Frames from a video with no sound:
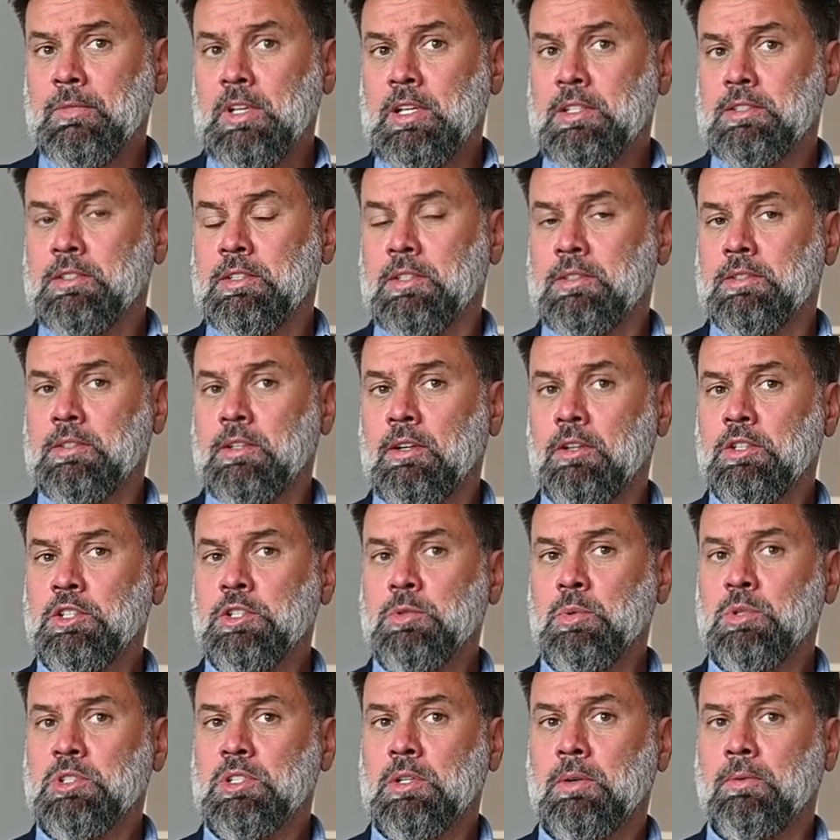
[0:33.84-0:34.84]

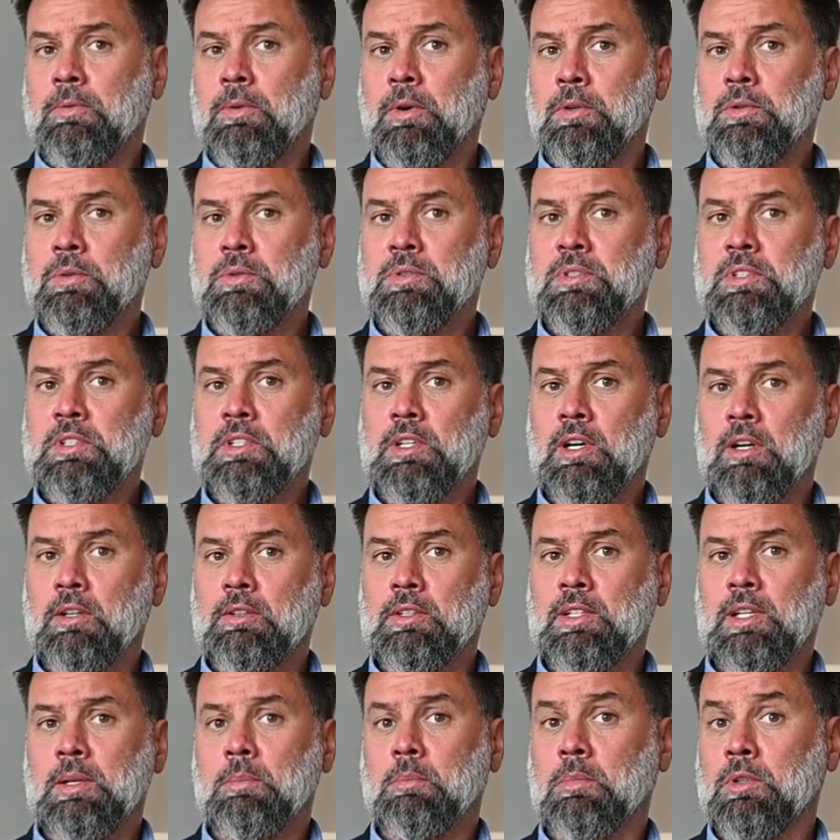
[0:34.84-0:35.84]
Sociology was focusing
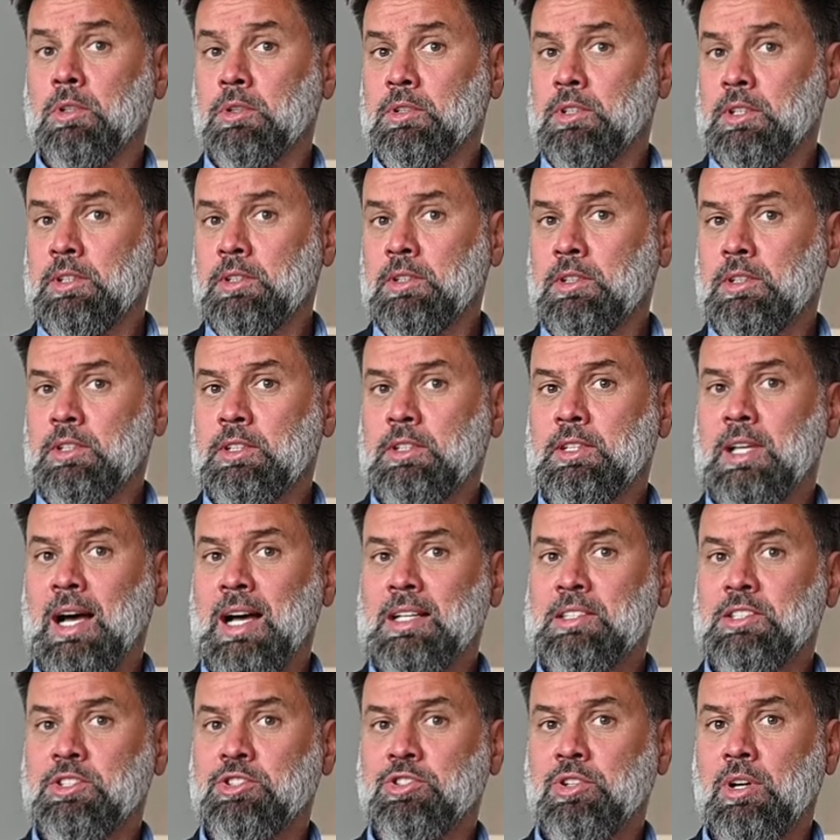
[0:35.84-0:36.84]
on the modern
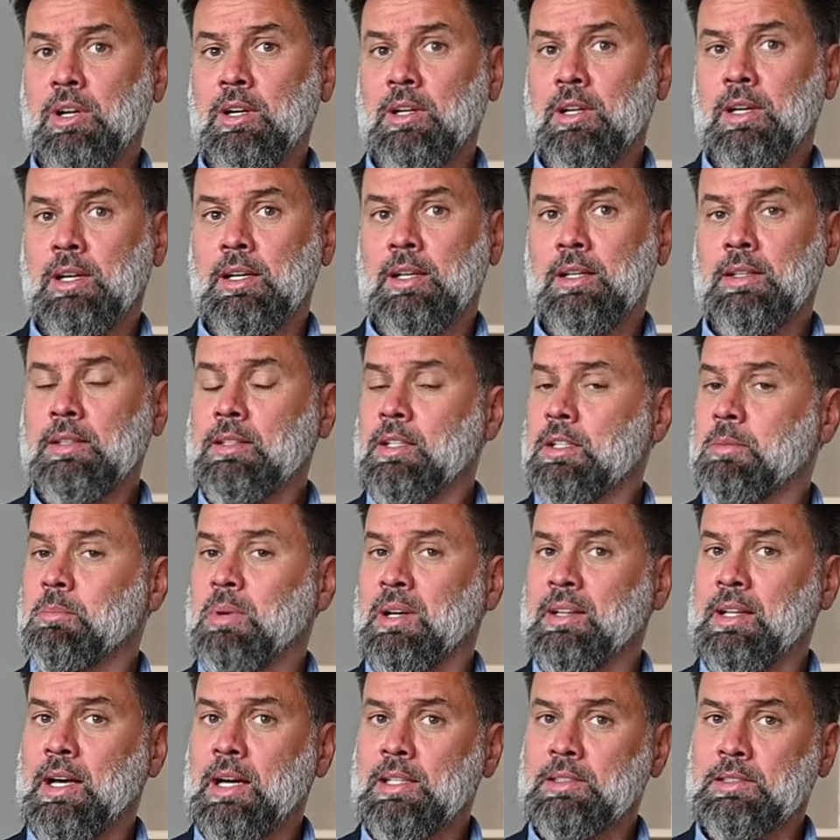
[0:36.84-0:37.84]
industrial and
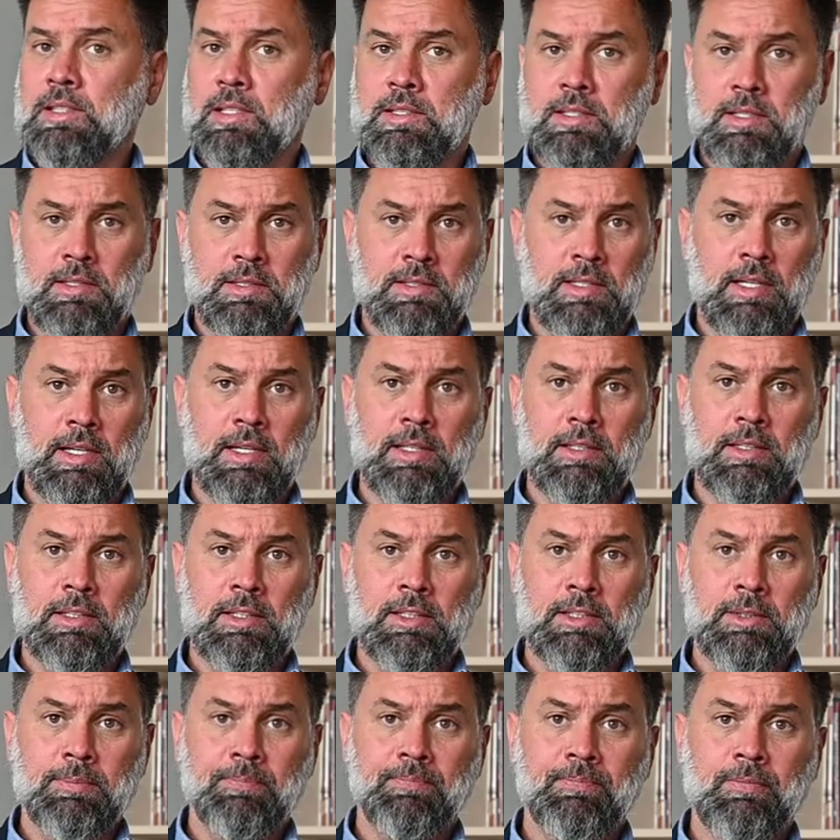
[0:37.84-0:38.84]
urbanized
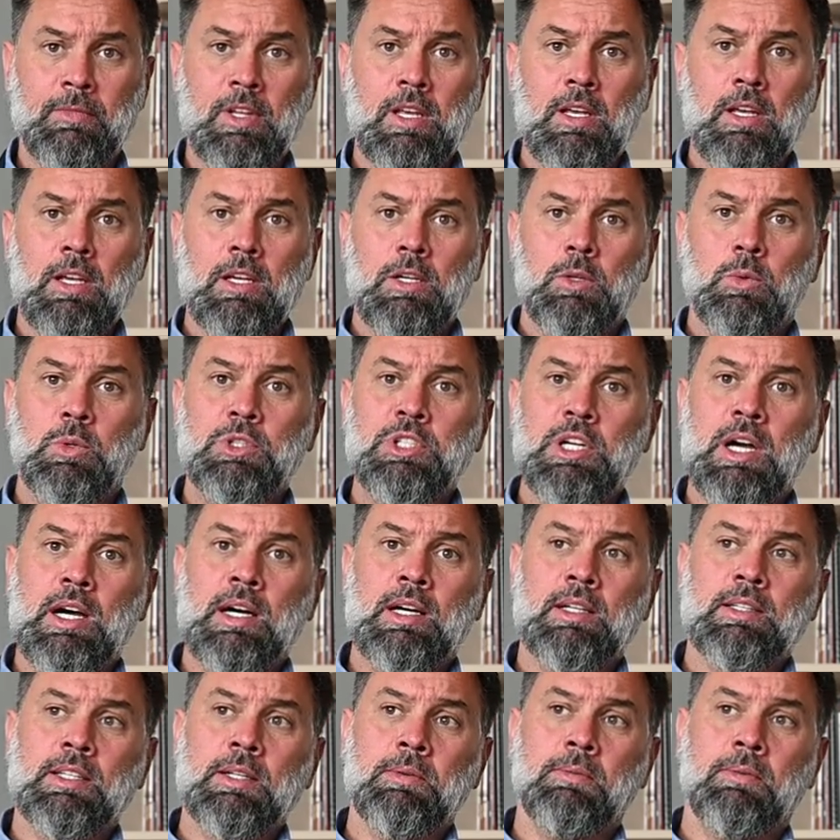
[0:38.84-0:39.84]
society, which
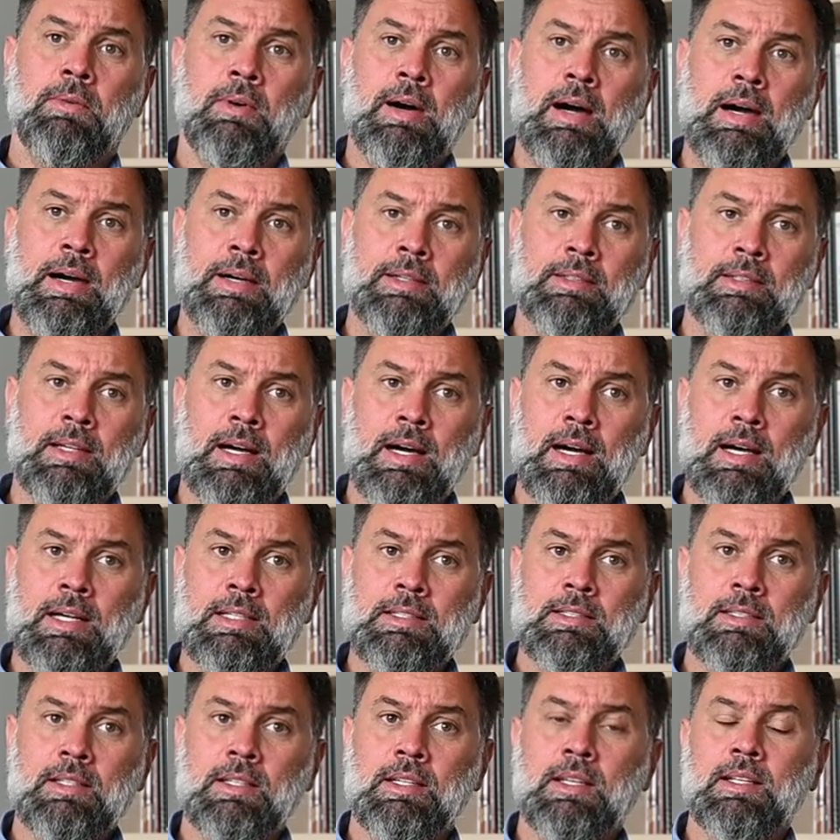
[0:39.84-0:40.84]
are defined
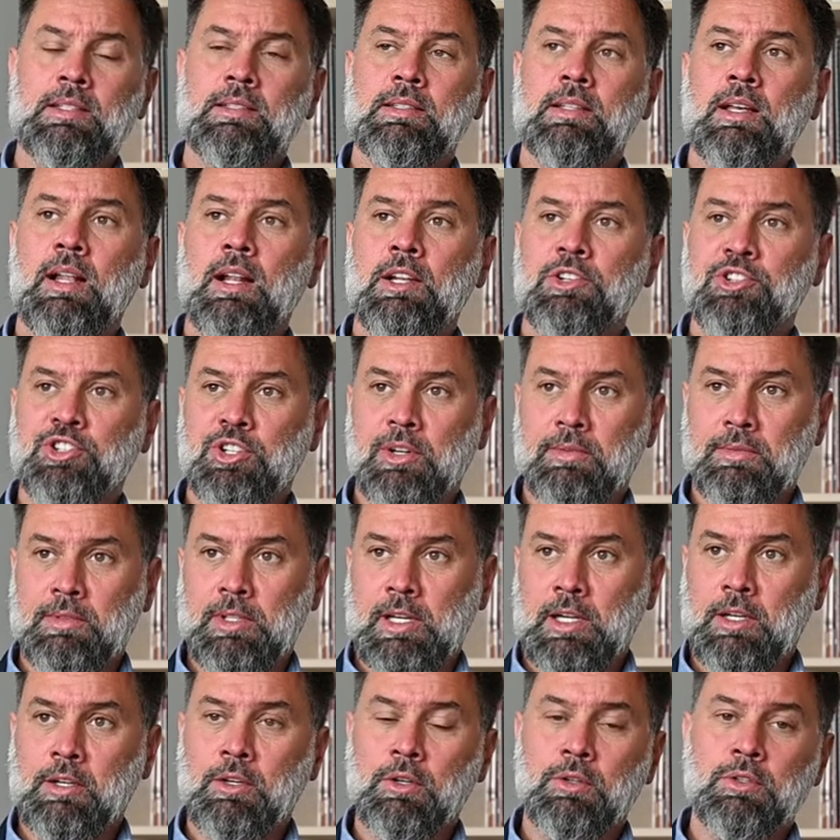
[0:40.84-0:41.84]
as Gesellschaft
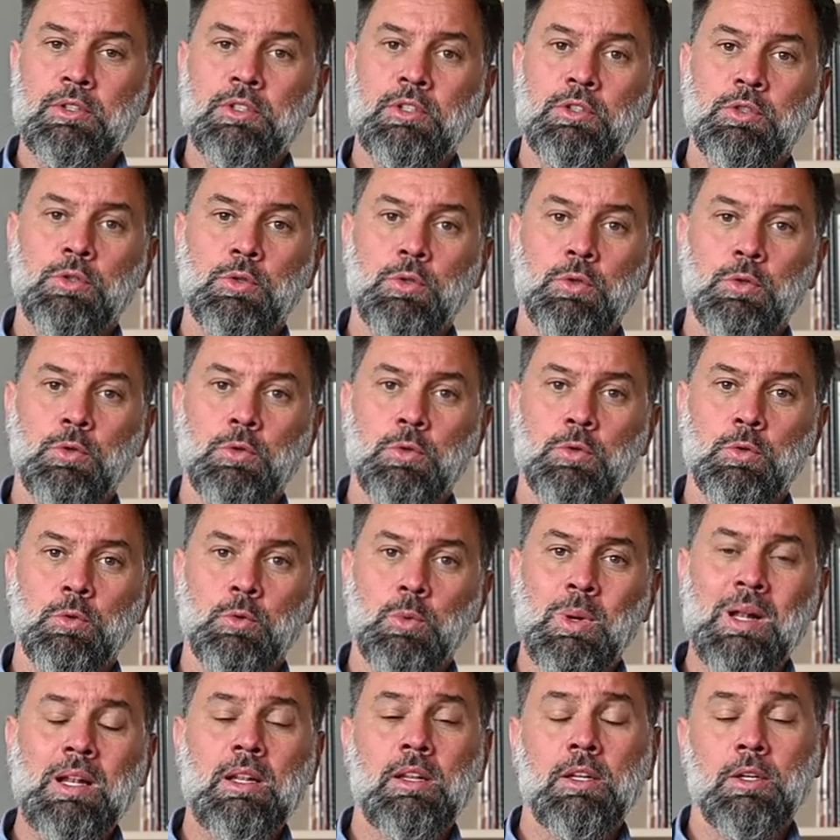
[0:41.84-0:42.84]
according to
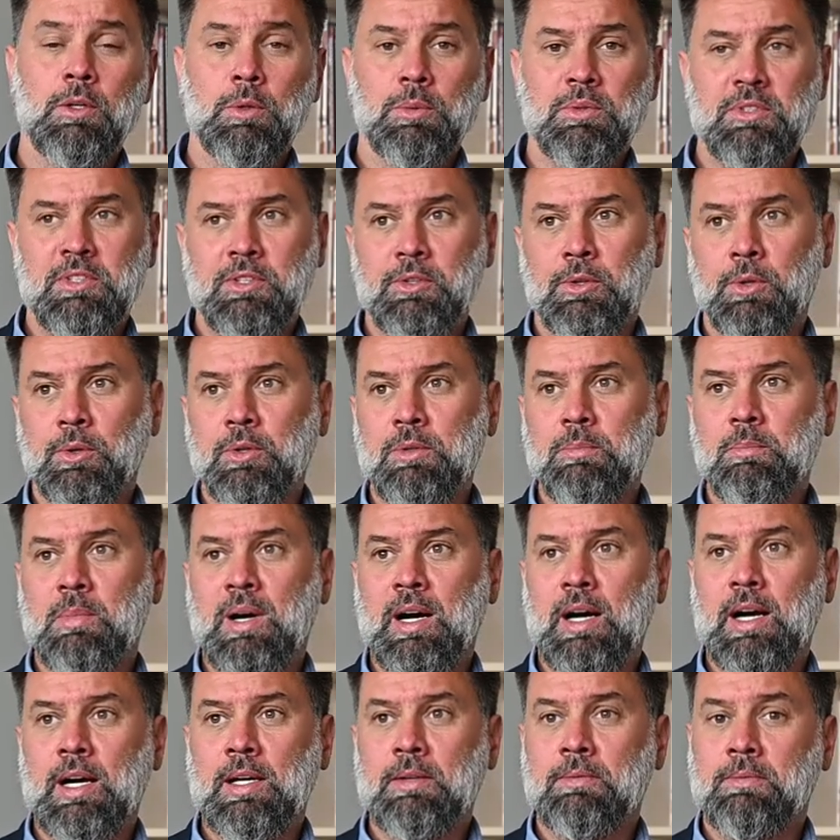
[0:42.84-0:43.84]
well-known theory
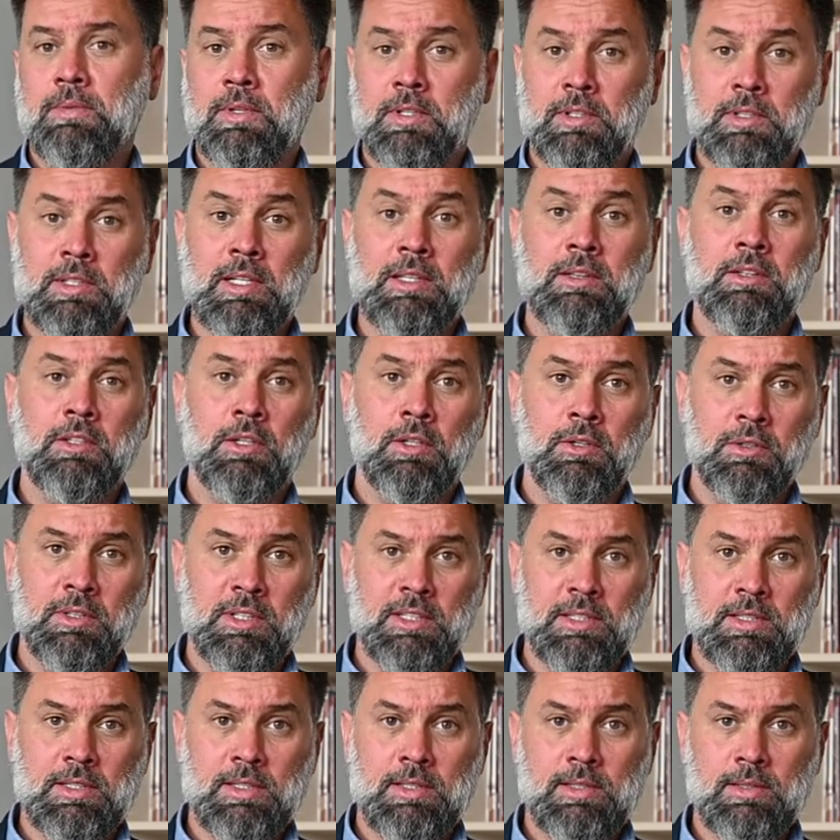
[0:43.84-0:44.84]
by Ferdinand
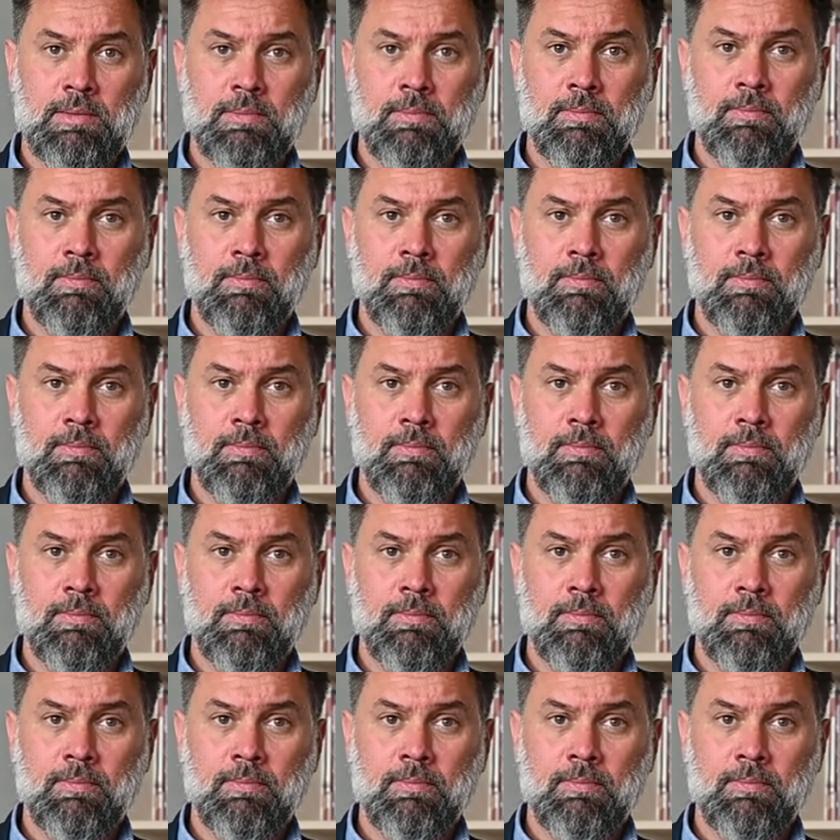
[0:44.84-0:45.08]
Tönnies.